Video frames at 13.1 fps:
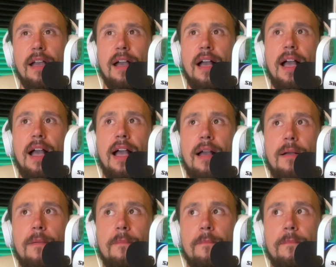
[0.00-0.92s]

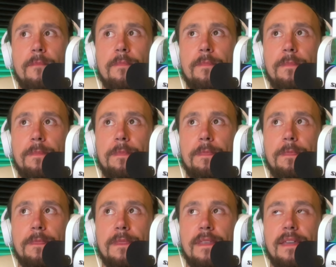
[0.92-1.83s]
Um,
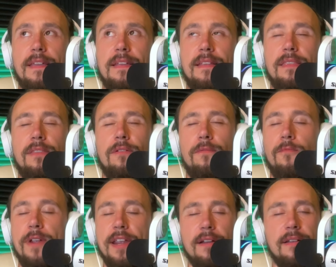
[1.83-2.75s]
the
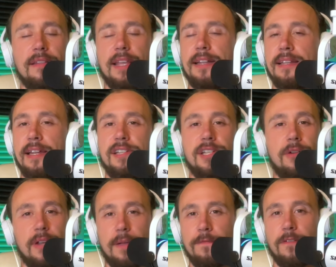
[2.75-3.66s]
weird thing that's
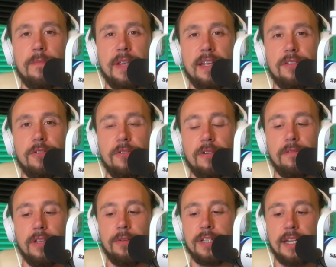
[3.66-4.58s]
showing up for me intuitively,